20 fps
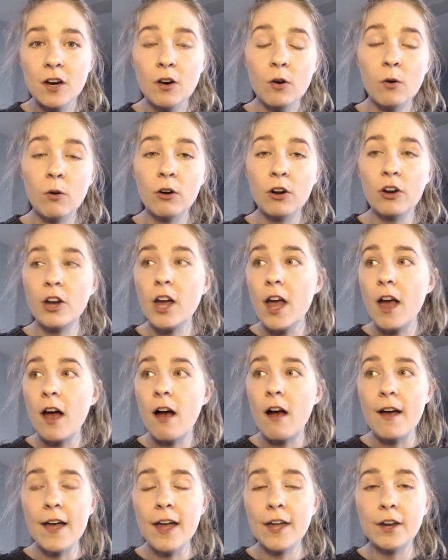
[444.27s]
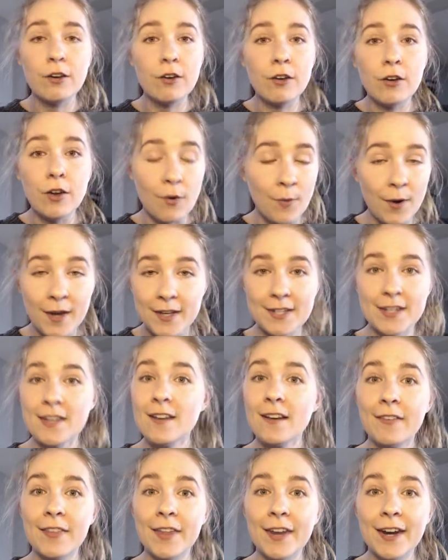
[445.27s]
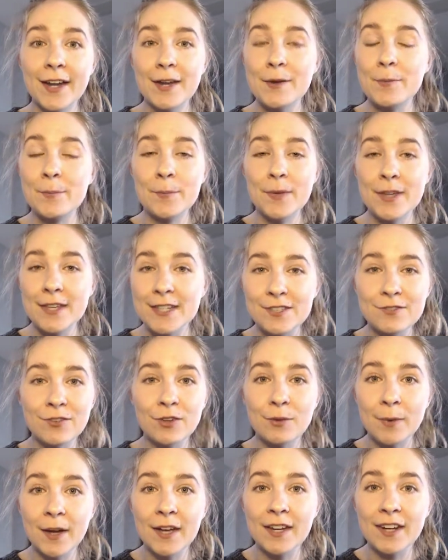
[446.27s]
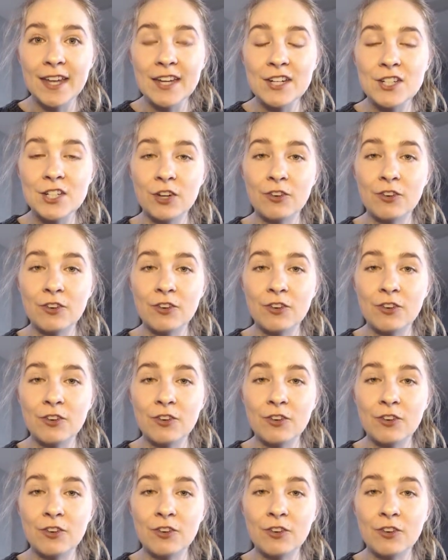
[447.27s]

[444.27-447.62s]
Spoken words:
Or I had no idea that I am peaceful by nature.